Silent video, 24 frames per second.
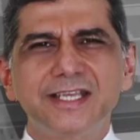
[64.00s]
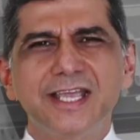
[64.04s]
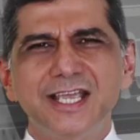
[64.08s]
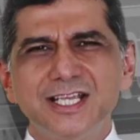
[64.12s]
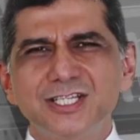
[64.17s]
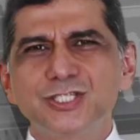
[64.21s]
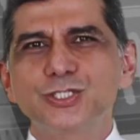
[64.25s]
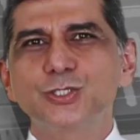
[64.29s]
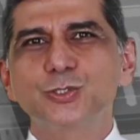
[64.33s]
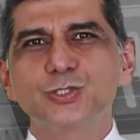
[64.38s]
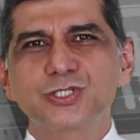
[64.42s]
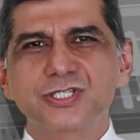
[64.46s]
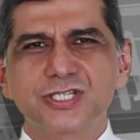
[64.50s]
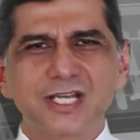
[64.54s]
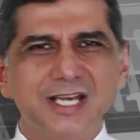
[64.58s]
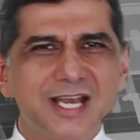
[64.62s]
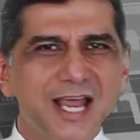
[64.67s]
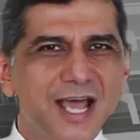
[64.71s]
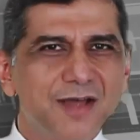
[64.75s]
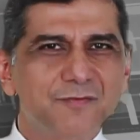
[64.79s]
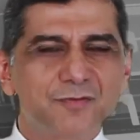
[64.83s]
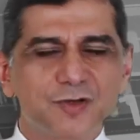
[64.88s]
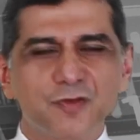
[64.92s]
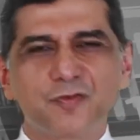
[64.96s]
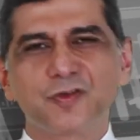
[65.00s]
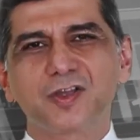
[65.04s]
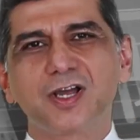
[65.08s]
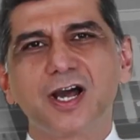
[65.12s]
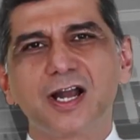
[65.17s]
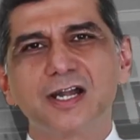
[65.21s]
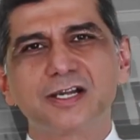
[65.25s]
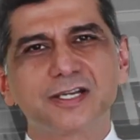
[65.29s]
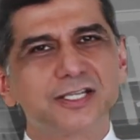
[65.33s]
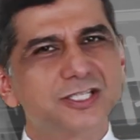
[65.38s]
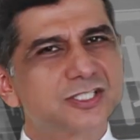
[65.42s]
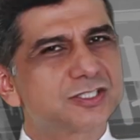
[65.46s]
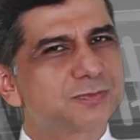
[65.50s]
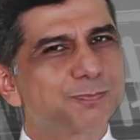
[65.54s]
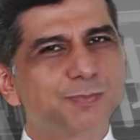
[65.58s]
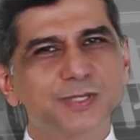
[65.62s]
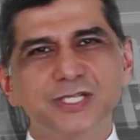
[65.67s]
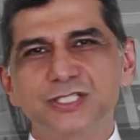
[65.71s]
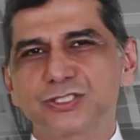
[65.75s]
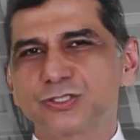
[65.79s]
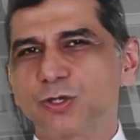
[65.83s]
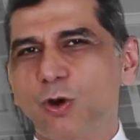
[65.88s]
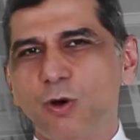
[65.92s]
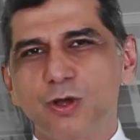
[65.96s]
case you still have difficulties,
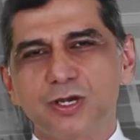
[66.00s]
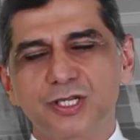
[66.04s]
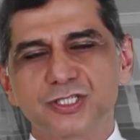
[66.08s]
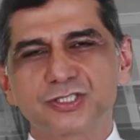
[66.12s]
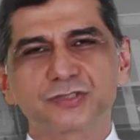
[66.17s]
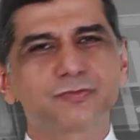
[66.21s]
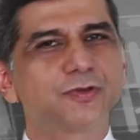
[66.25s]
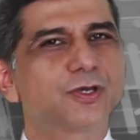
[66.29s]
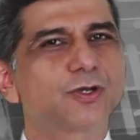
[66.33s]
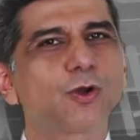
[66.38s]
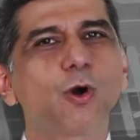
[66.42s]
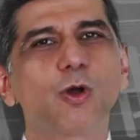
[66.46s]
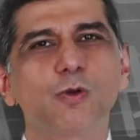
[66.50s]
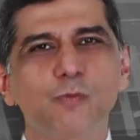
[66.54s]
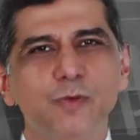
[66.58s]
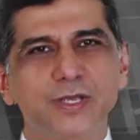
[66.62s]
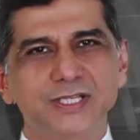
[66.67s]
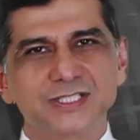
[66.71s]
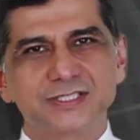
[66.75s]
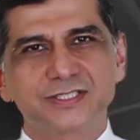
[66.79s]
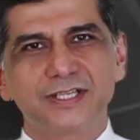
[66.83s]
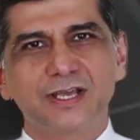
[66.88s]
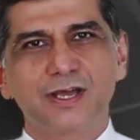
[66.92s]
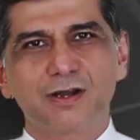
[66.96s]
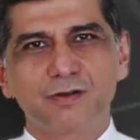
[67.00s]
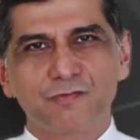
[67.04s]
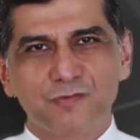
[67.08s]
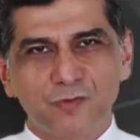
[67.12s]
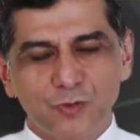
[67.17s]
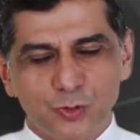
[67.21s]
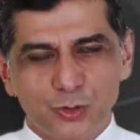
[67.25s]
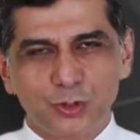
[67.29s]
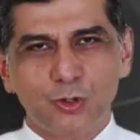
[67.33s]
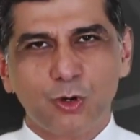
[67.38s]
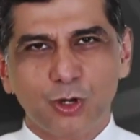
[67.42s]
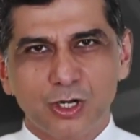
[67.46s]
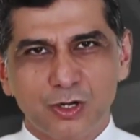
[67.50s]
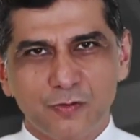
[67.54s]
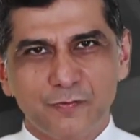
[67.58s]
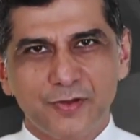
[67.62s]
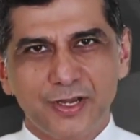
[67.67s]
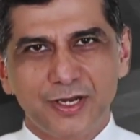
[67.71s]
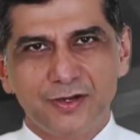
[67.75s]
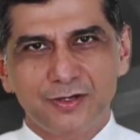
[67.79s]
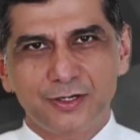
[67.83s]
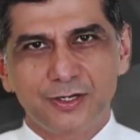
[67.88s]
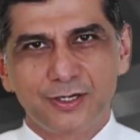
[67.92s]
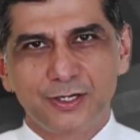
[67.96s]
please call us. We are always there, a phone call
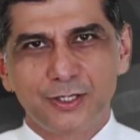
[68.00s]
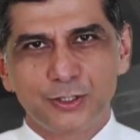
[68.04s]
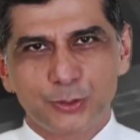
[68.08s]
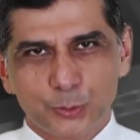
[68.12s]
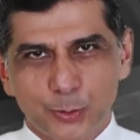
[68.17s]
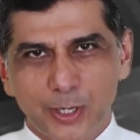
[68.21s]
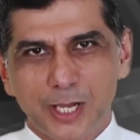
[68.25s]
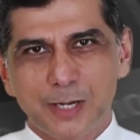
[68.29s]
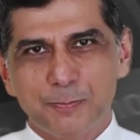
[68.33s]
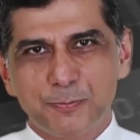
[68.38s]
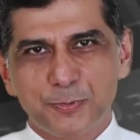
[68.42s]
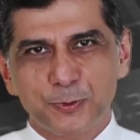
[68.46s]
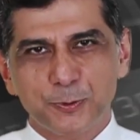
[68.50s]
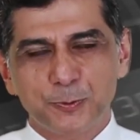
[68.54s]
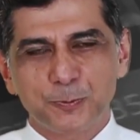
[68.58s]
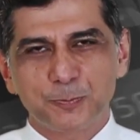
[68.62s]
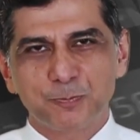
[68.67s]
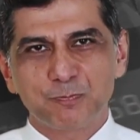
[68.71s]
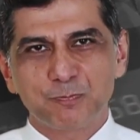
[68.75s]
away to help you.